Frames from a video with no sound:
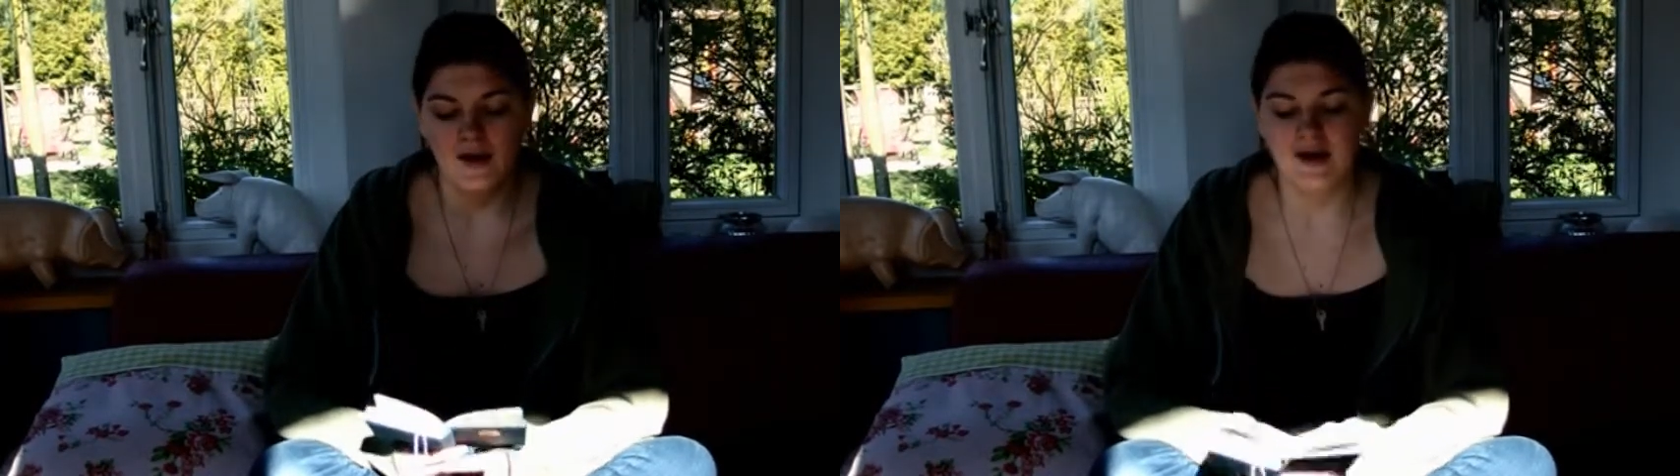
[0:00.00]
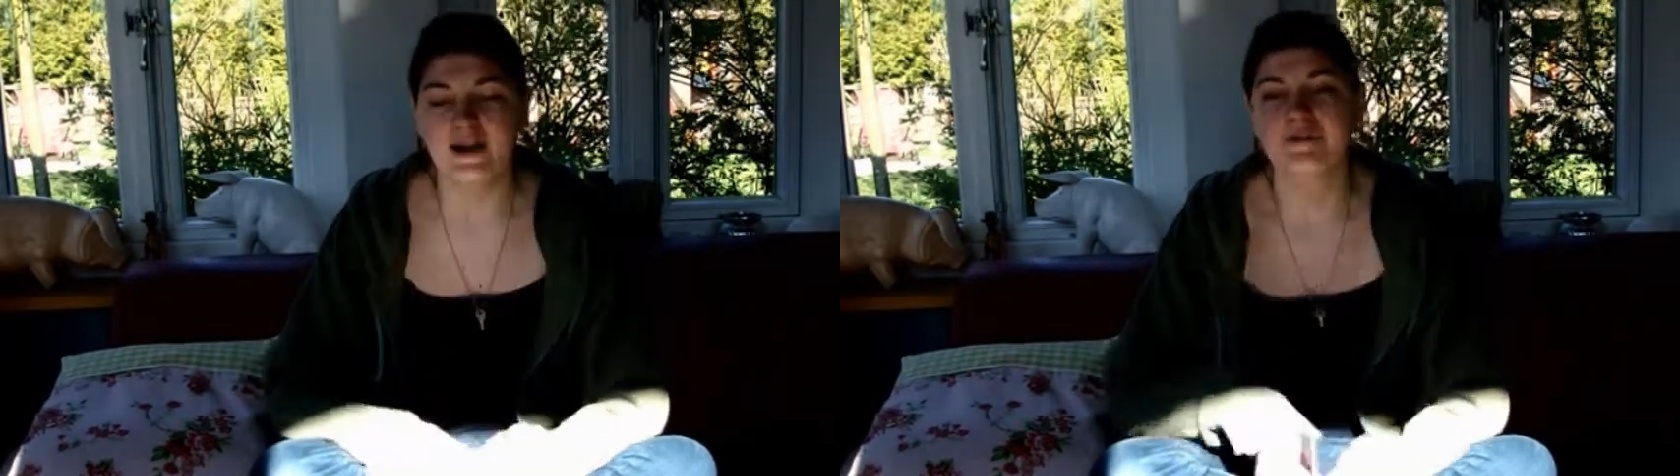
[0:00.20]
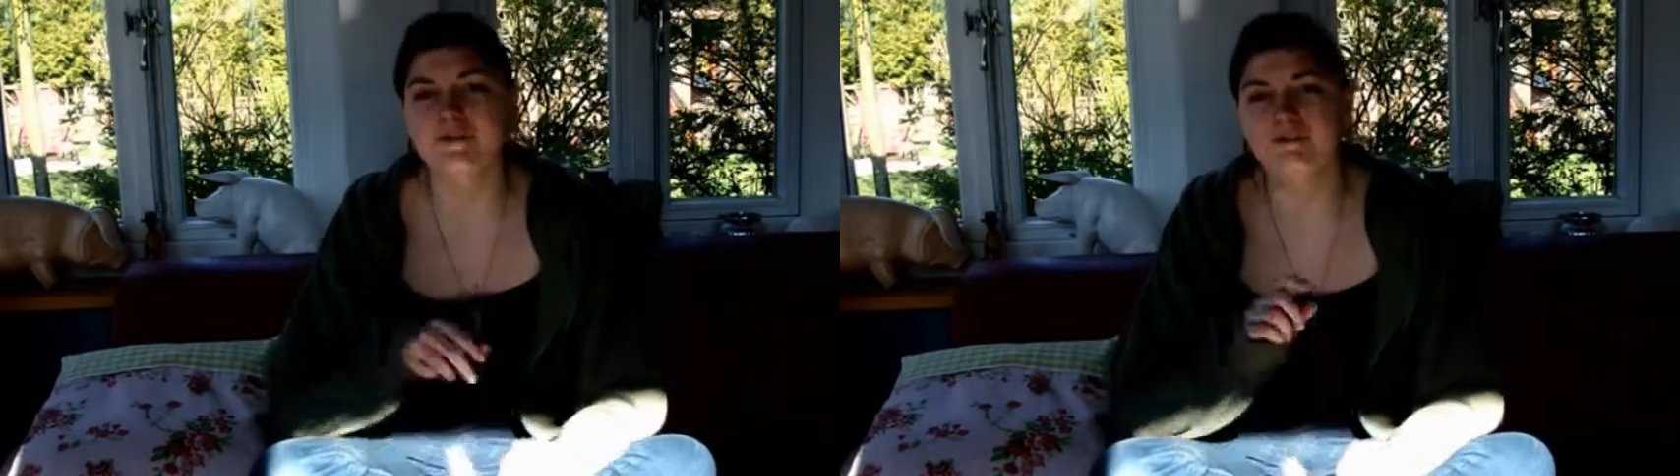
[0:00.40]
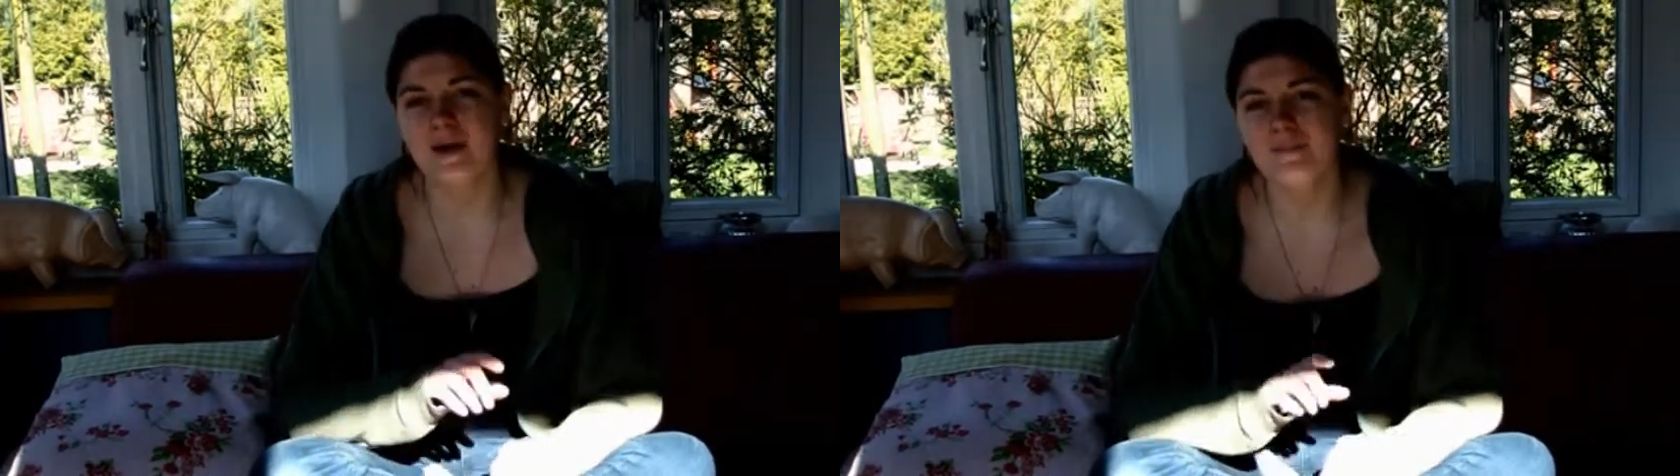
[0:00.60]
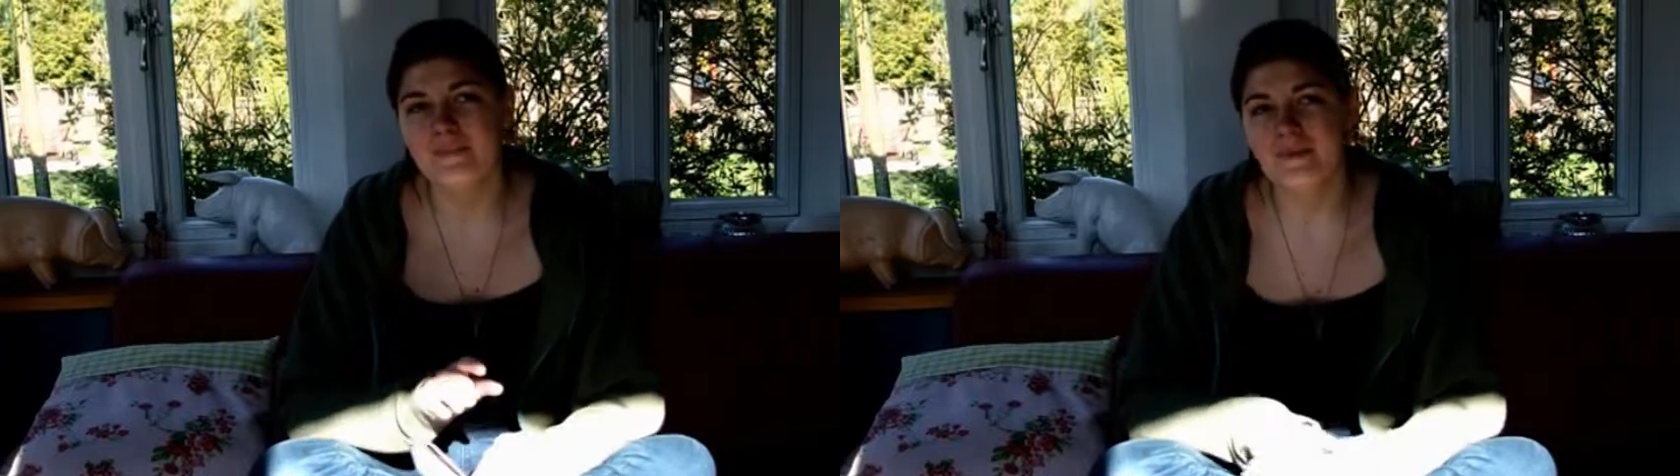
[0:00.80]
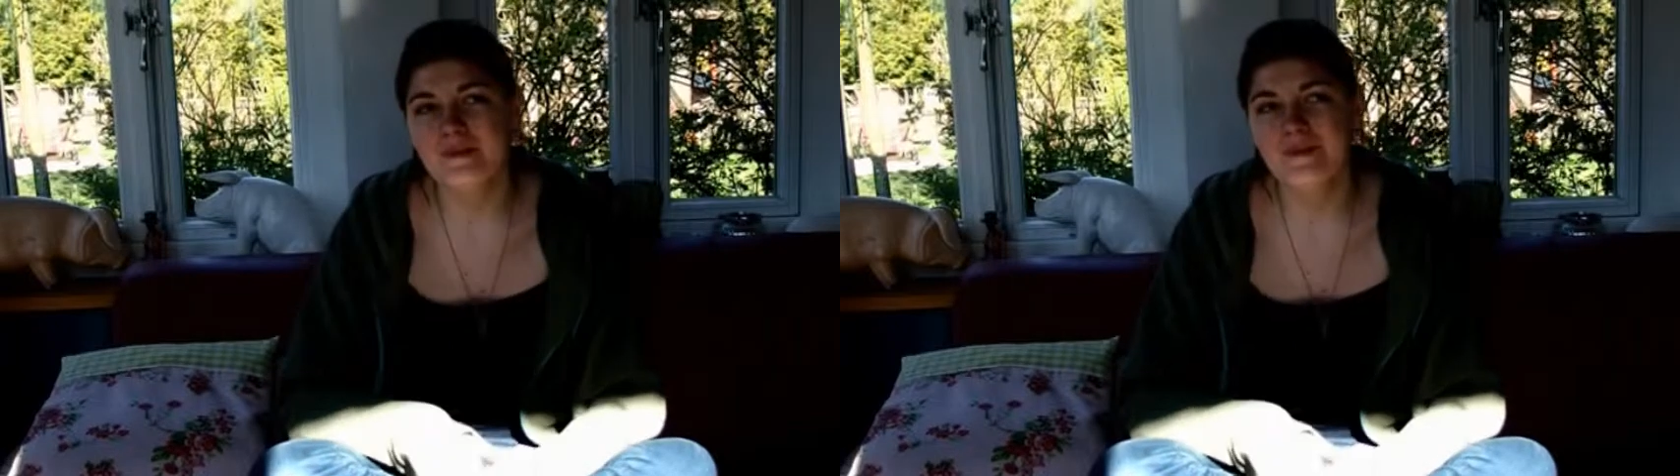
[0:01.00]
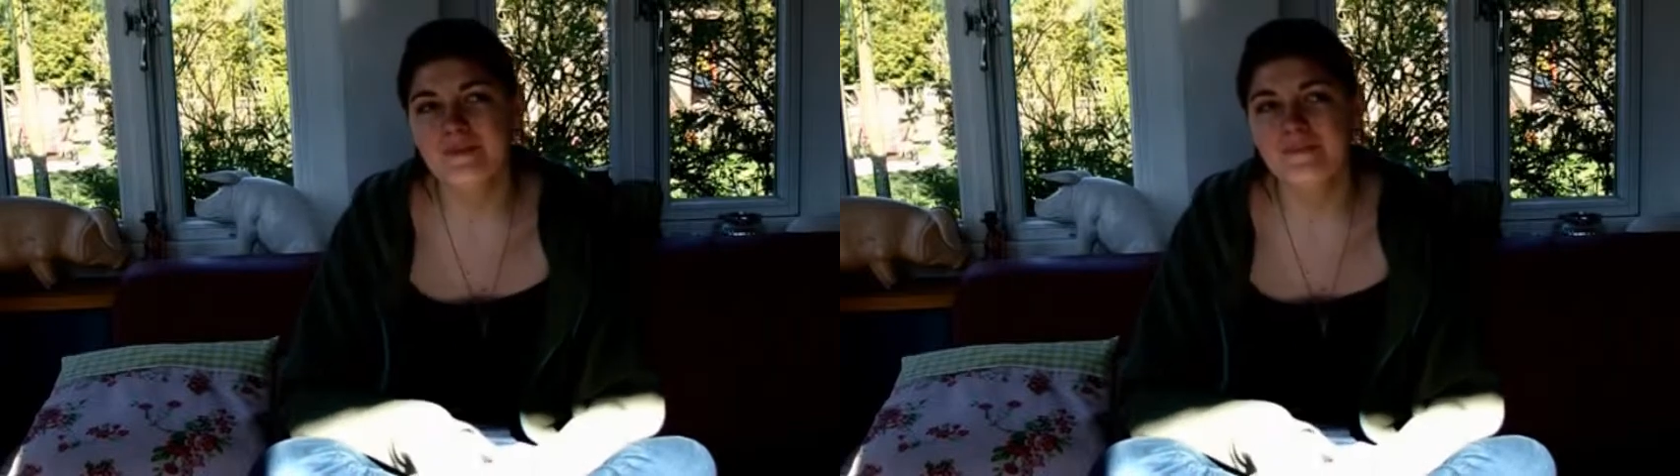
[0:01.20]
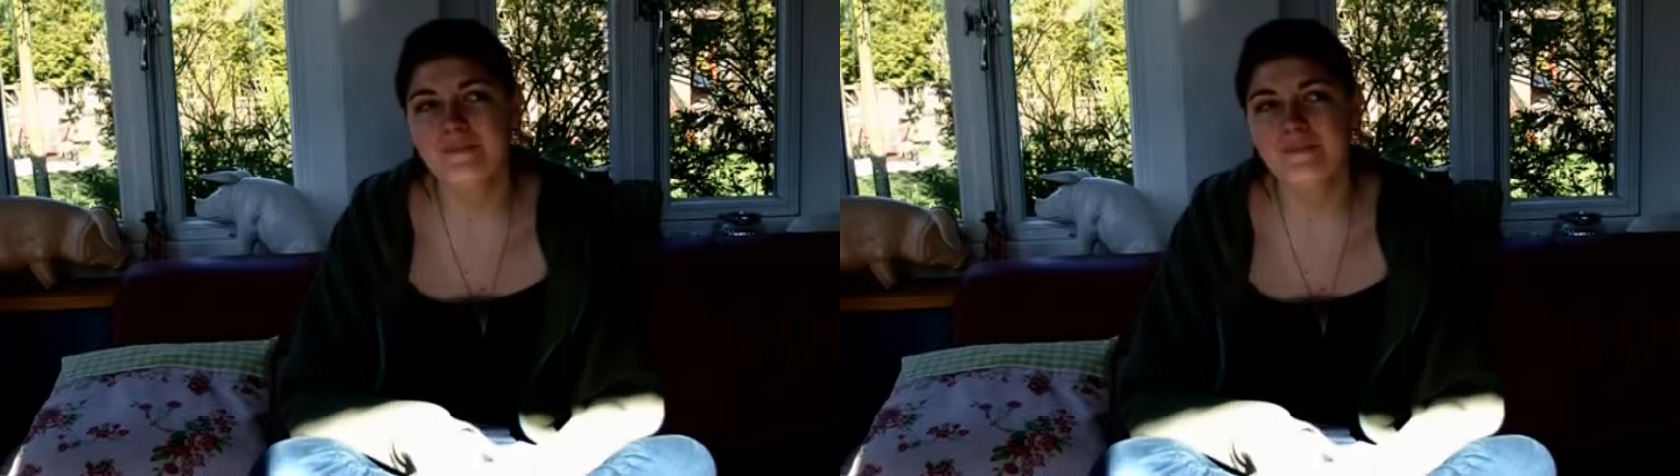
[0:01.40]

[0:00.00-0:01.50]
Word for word: And I remember